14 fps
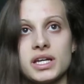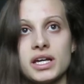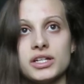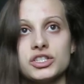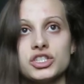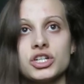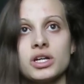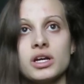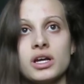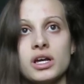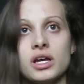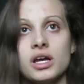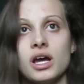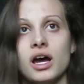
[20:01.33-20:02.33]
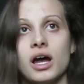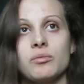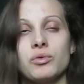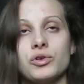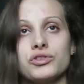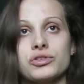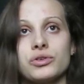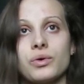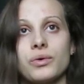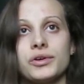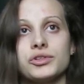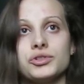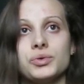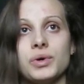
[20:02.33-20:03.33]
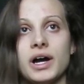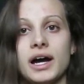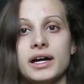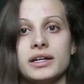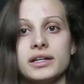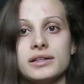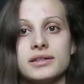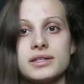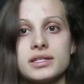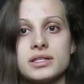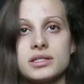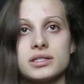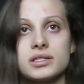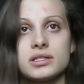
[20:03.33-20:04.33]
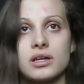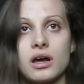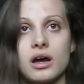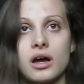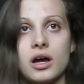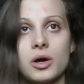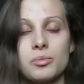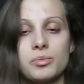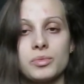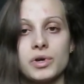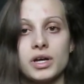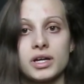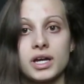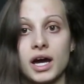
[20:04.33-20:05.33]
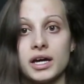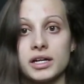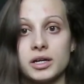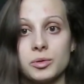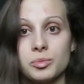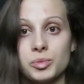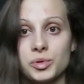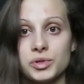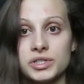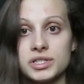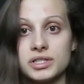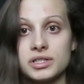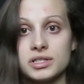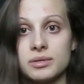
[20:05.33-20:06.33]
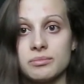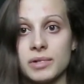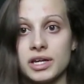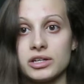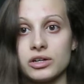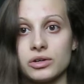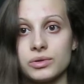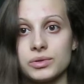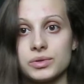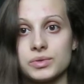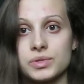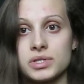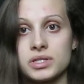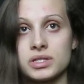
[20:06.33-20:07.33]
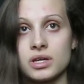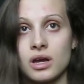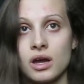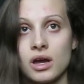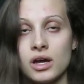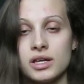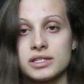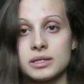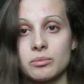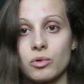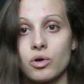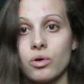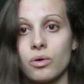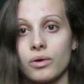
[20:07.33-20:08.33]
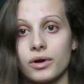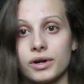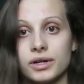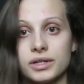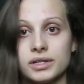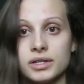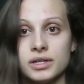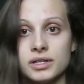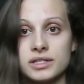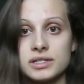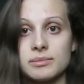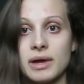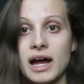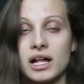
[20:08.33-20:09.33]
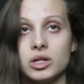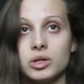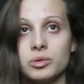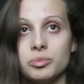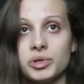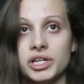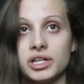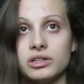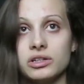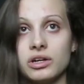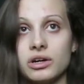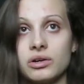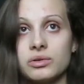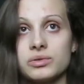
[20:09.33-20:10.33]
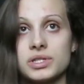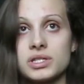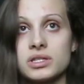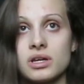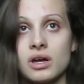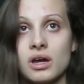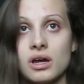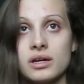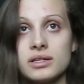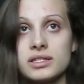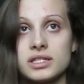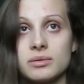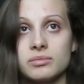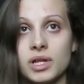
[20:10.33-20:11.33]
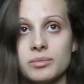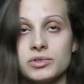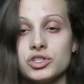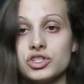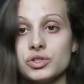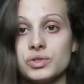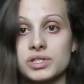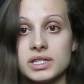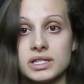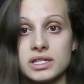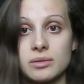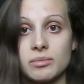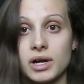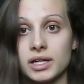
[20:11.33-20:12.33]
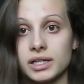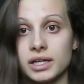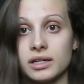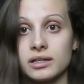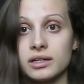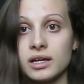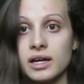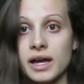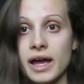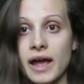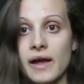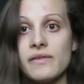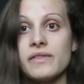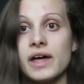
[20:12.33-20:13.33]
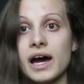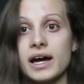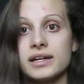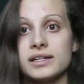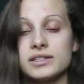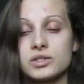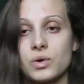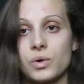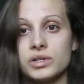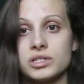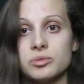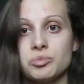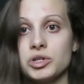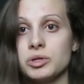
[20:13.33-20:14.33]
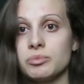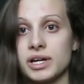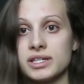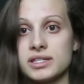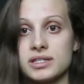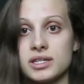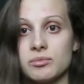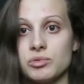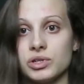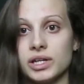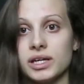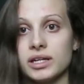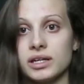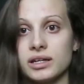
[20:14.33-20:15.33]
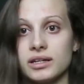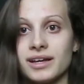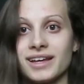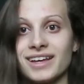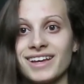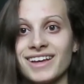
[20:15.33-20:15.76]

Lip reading: dish. I'm also going to add in some cut up tomatoes, some corn, some jalapenos, some lemon juice, and some onion. And that is going to be my simulated